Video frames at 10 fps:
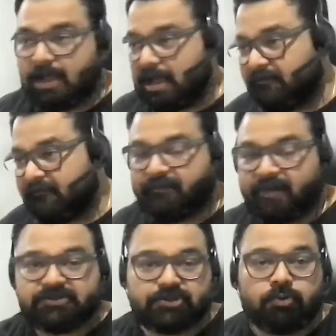
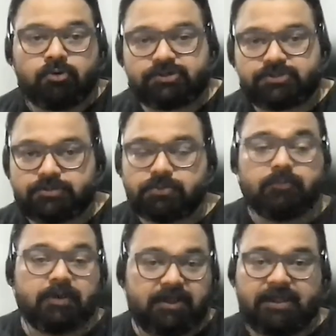fast notes,
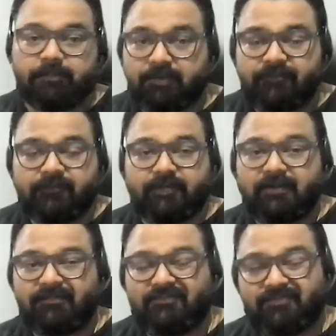Google Keep.
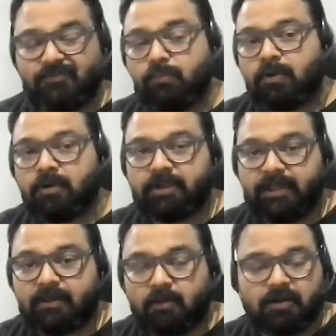If you want to
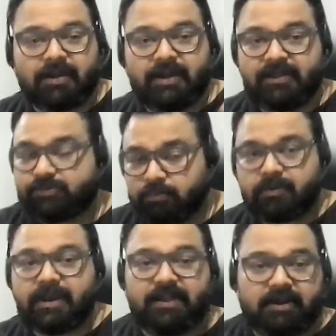take organize, you want to
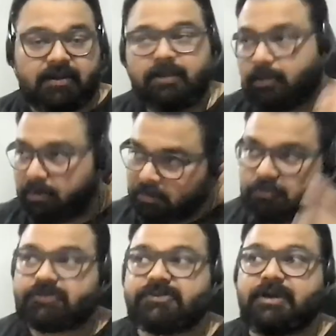write it, you
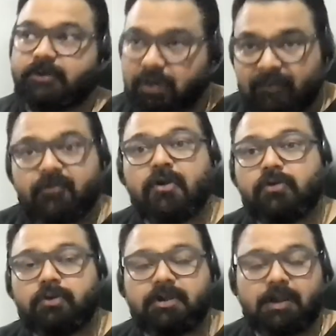want to say you have got
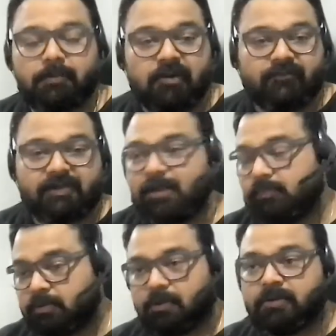good amount of time,
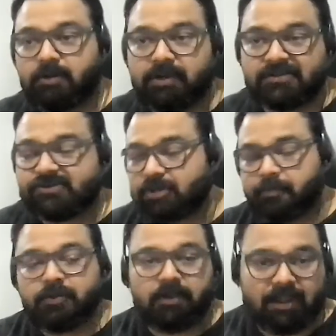you're on your desktop,
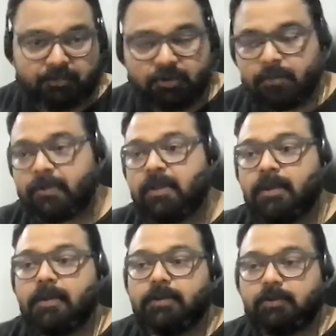on your laptop,
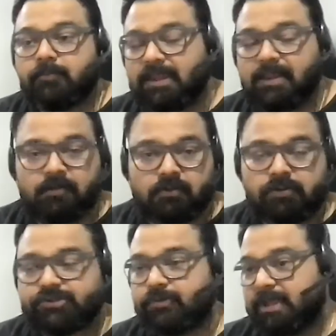you're making
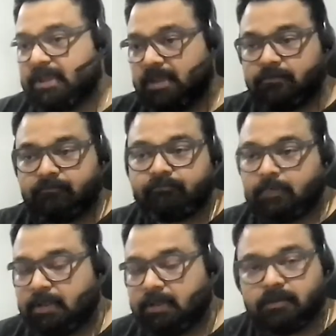notes, you're
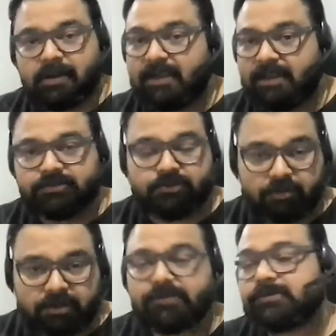writing
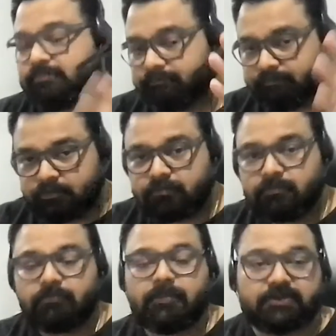stories,
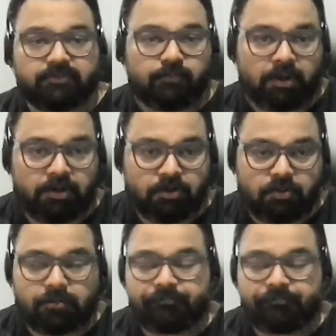Microsoft OneNote.